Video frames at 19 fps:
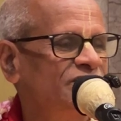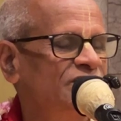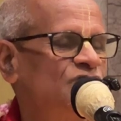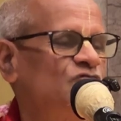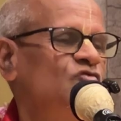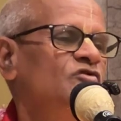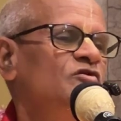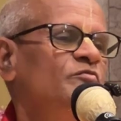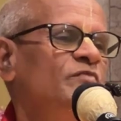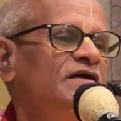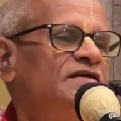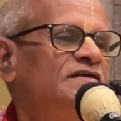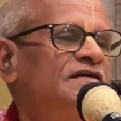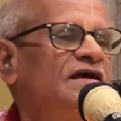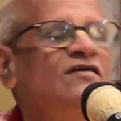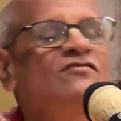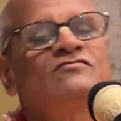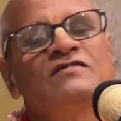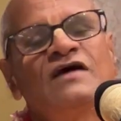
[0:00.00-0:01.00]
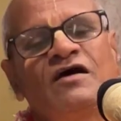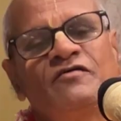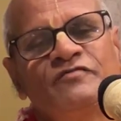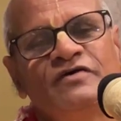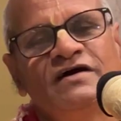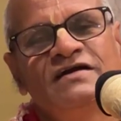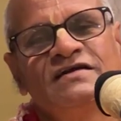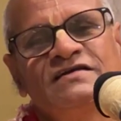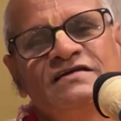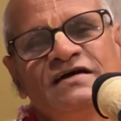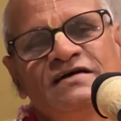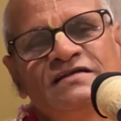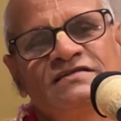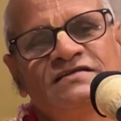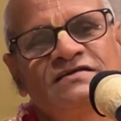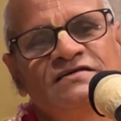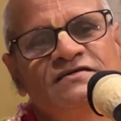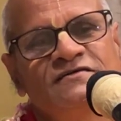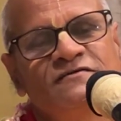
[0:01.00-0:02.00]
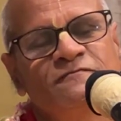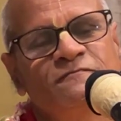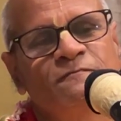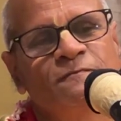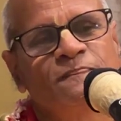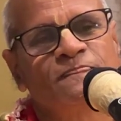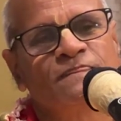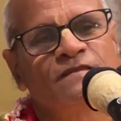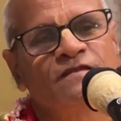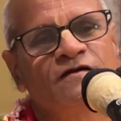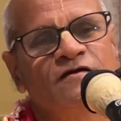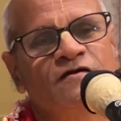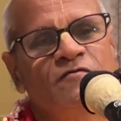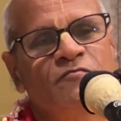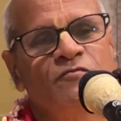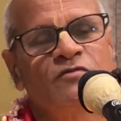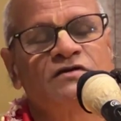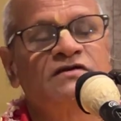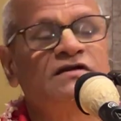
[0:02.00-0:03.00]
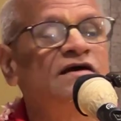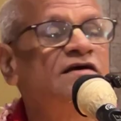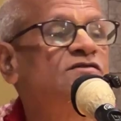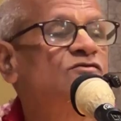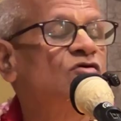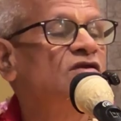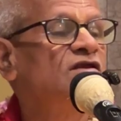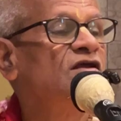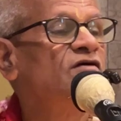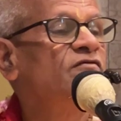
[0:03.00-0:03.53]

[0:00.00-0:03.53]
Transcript: But we may try to avoid death. But death will